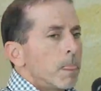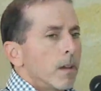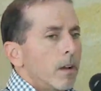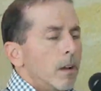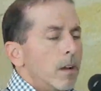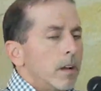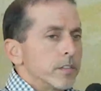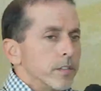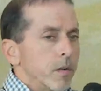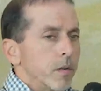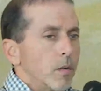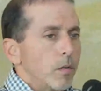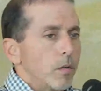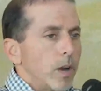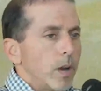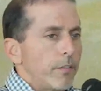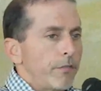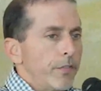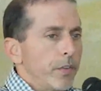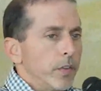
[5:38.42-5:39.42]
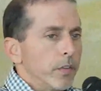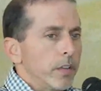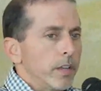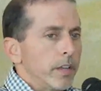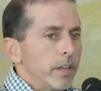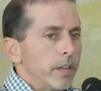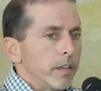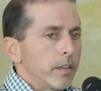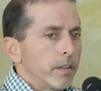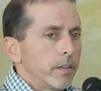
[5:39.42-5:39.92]
right. So I feel
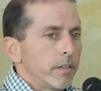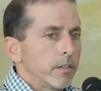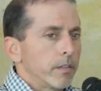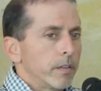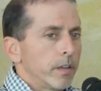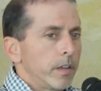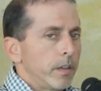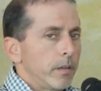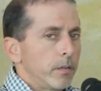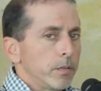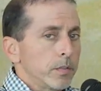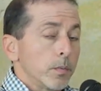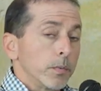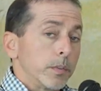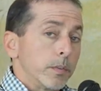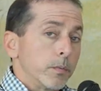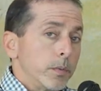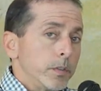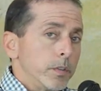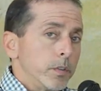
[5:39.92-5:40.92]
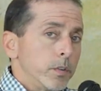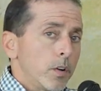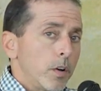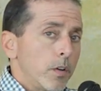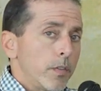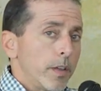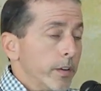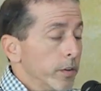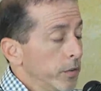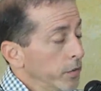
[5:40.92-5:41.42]
like, so would, would you call
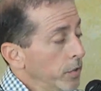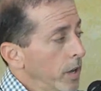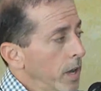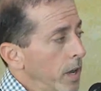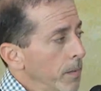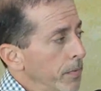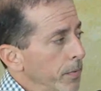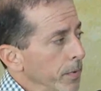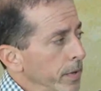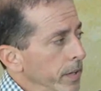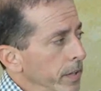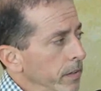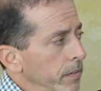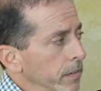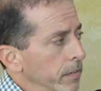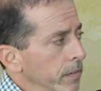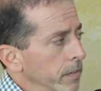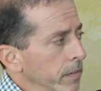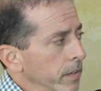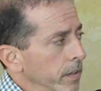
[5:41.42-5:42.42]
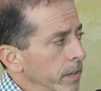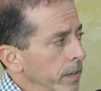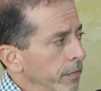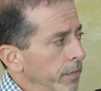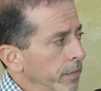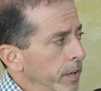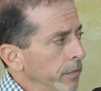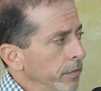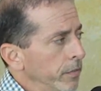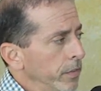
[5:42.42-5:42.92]
that your top three? If,
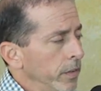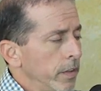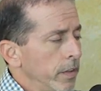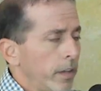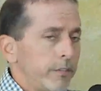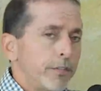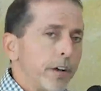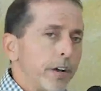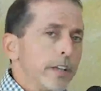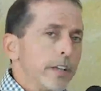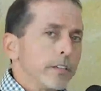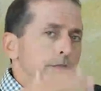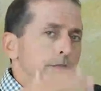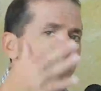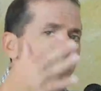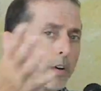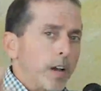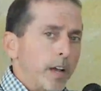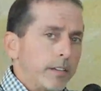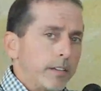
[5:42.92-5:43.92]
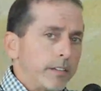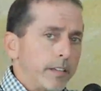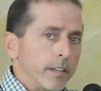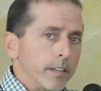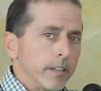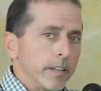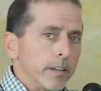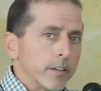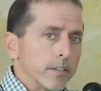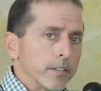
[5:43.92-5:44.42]
if advice for I T
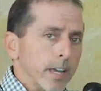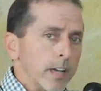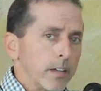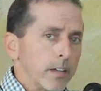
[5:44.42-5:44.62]
leaders out